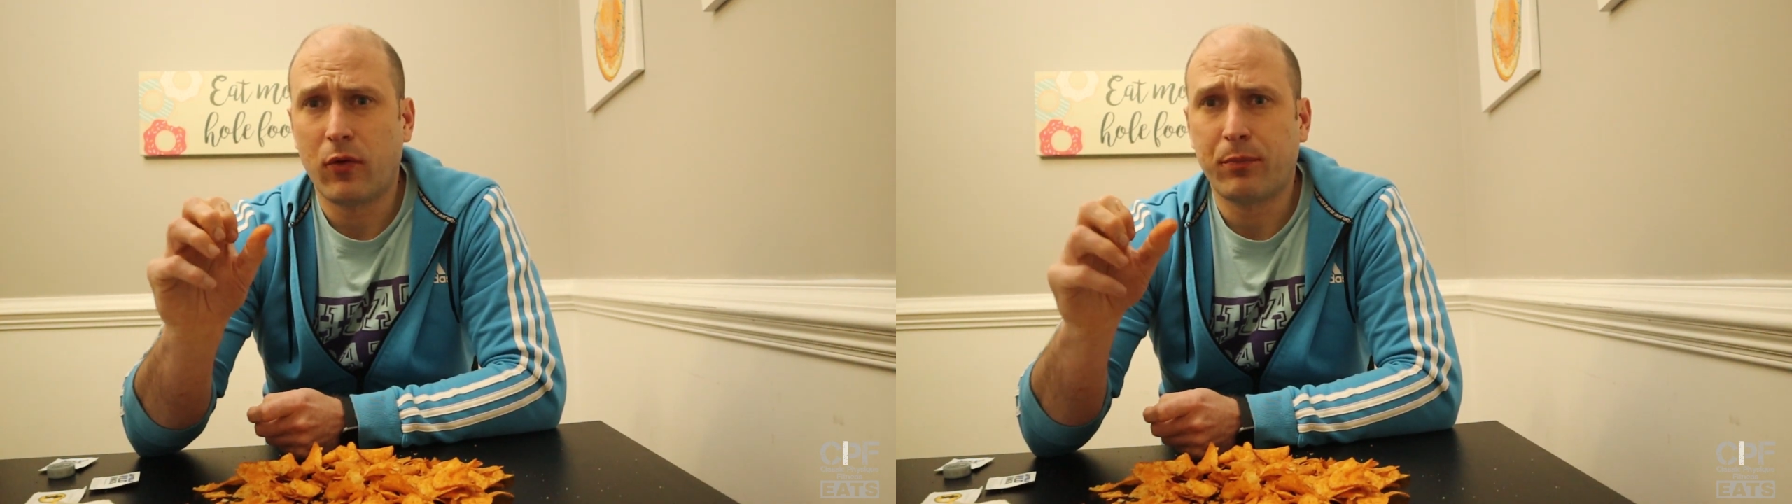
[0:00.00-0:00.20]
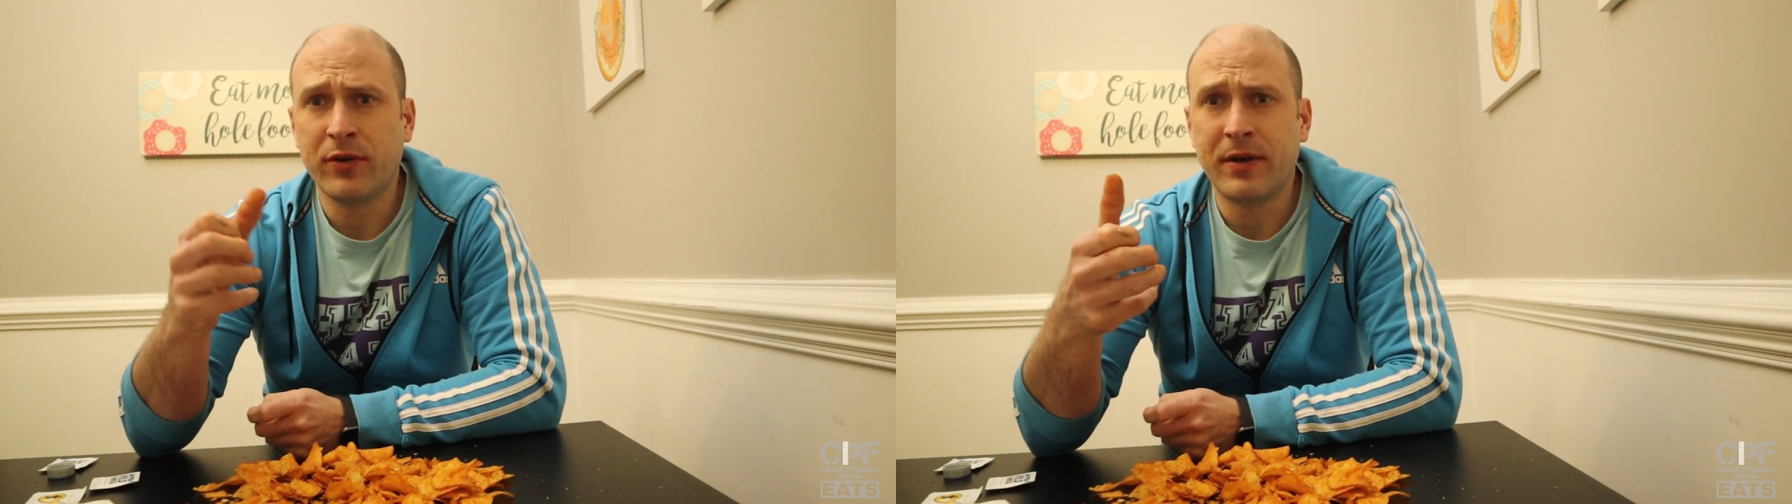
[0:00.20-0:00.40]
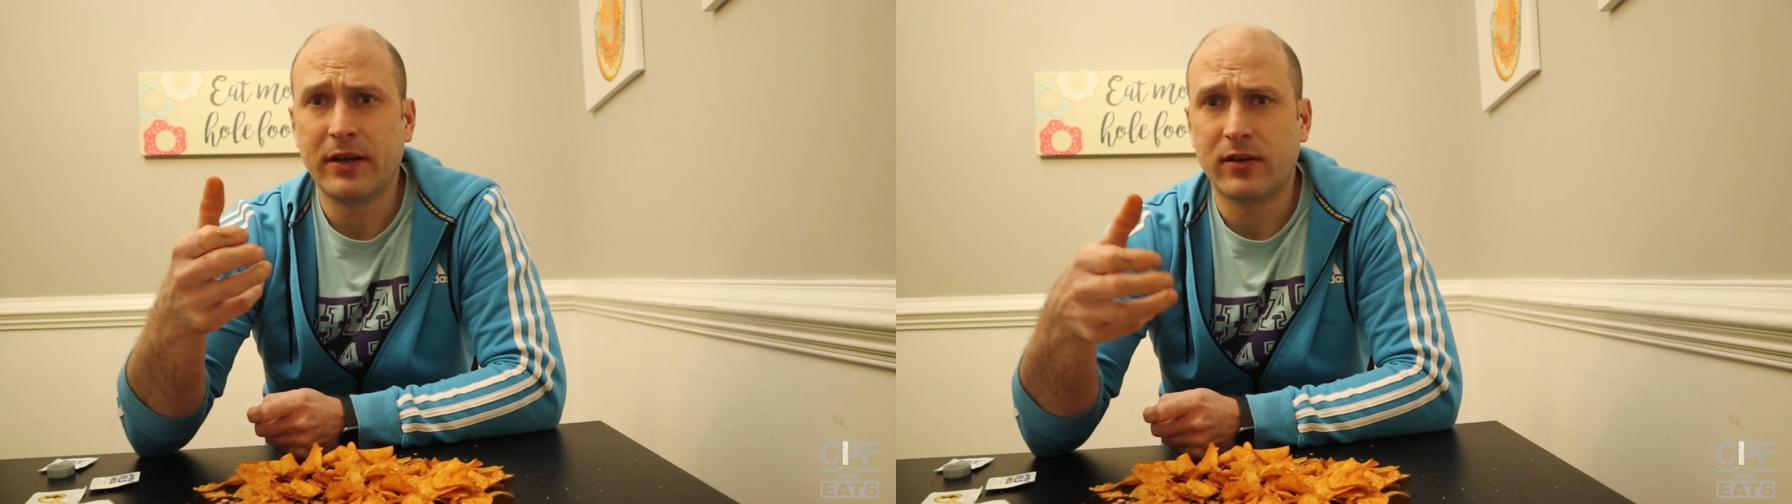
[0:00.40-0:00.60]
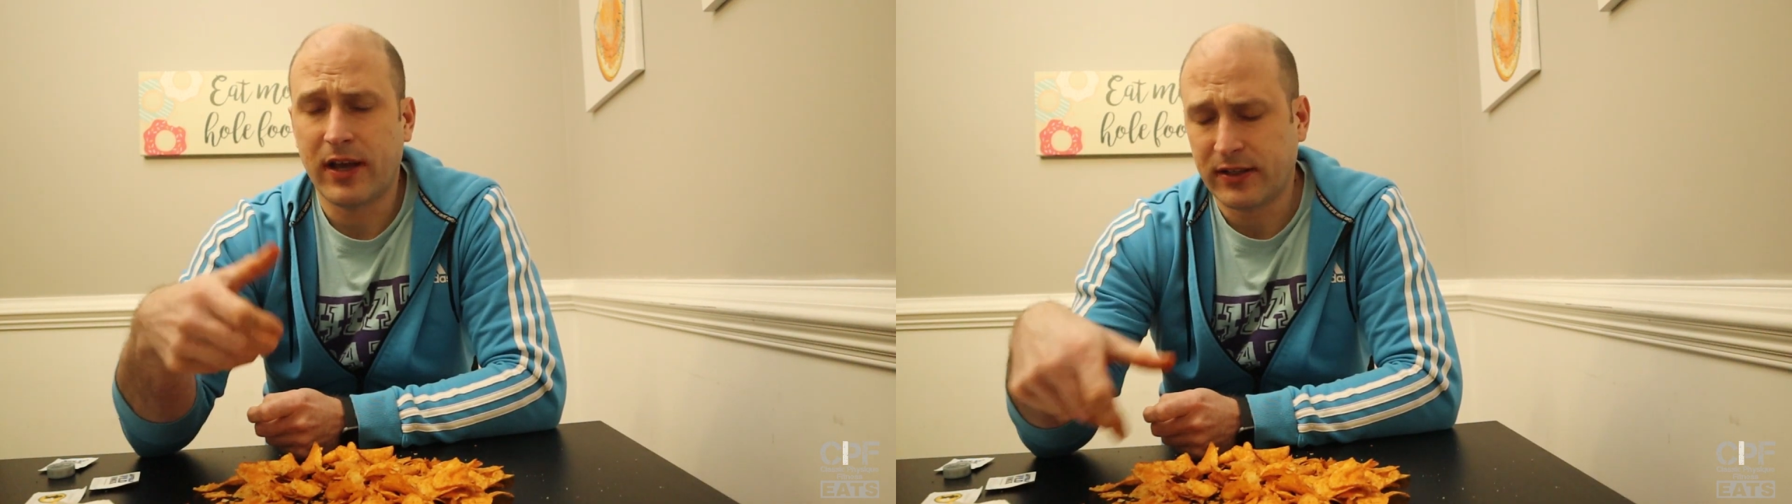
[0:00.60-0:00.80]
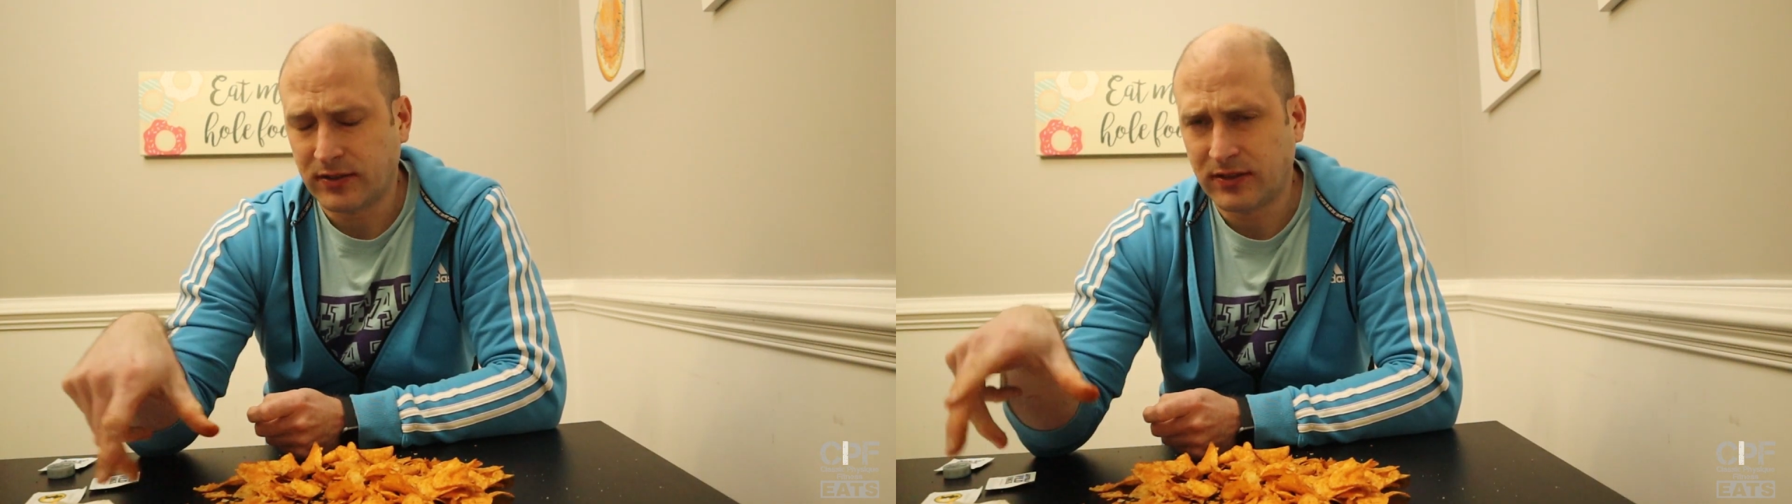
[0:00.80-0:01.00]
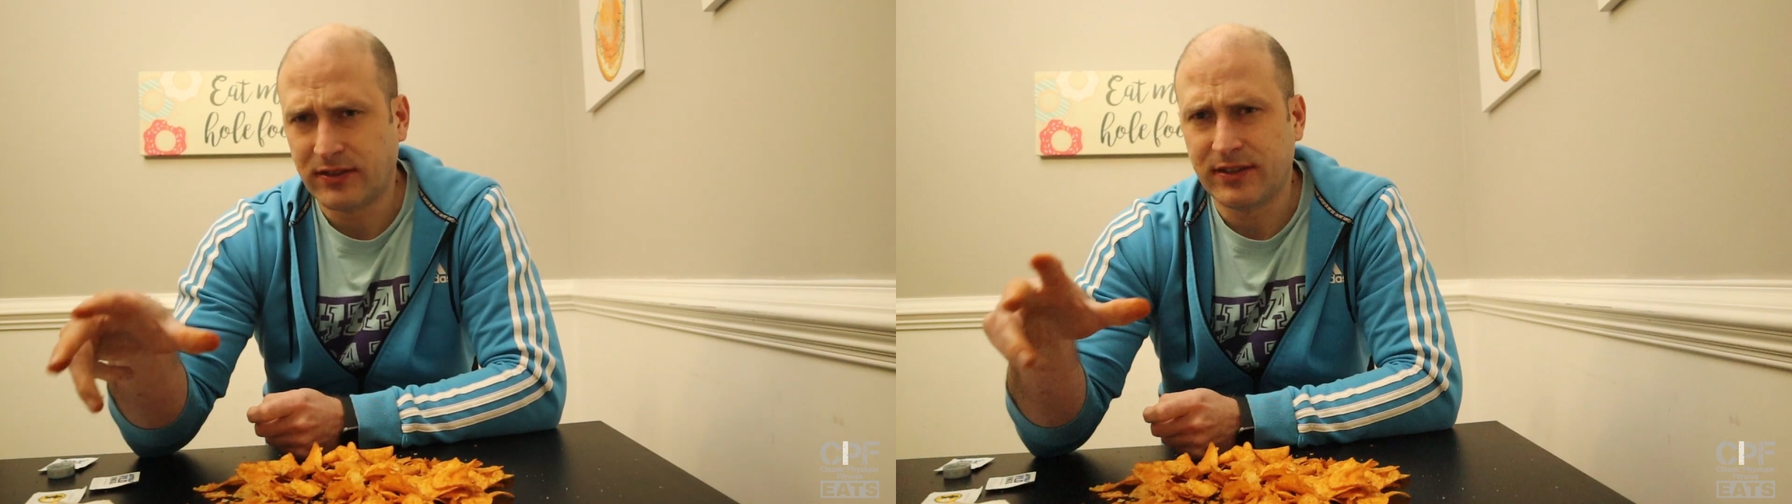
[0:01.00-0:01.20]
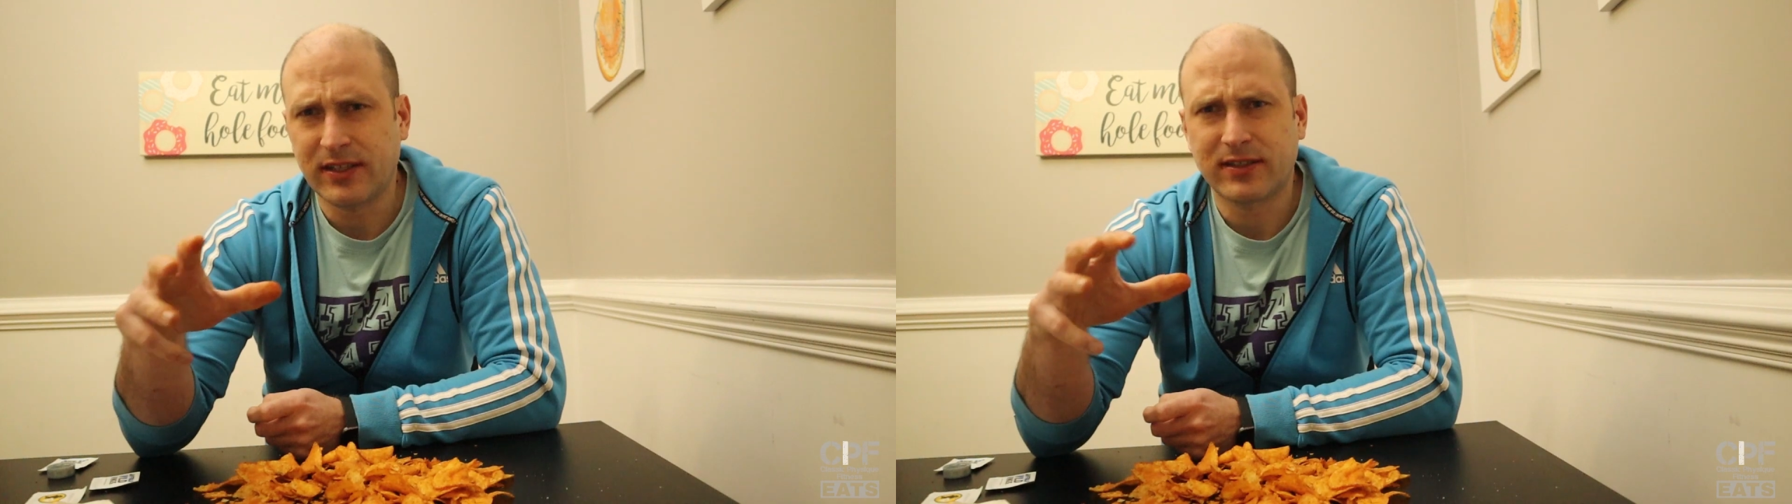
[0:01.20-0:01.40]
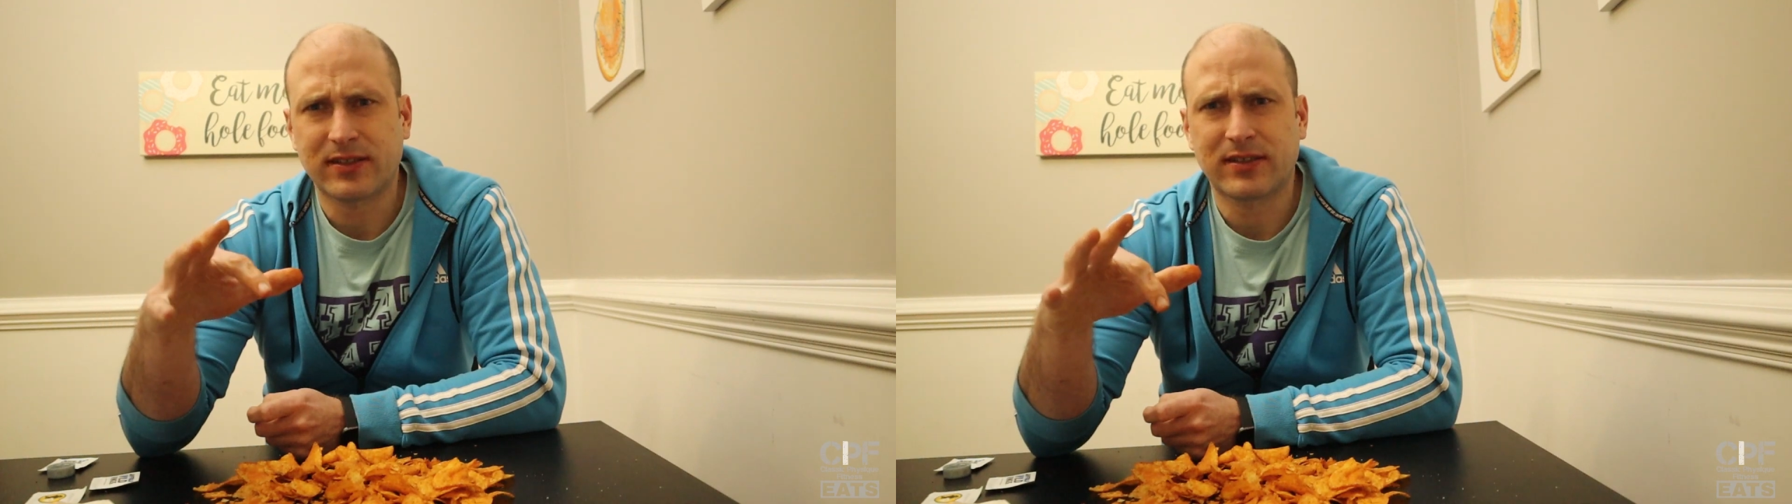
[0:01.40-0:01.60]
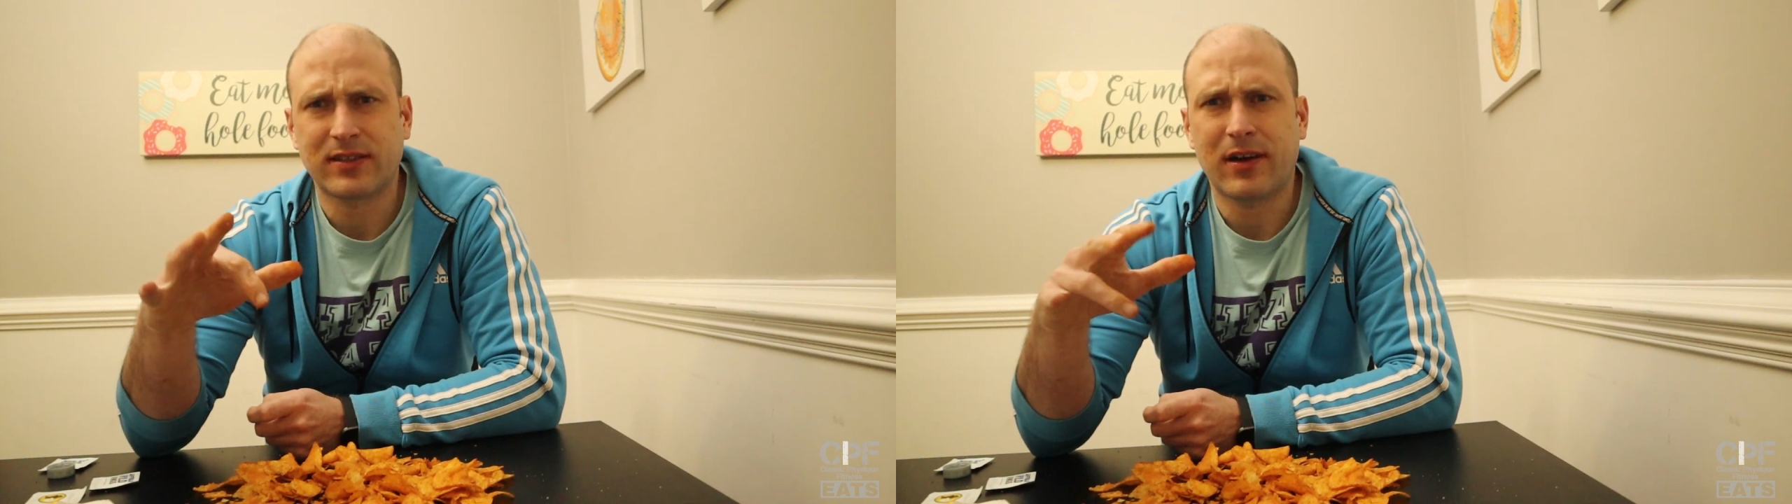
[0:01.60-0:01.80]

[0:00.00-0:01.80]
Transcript: pre-made like six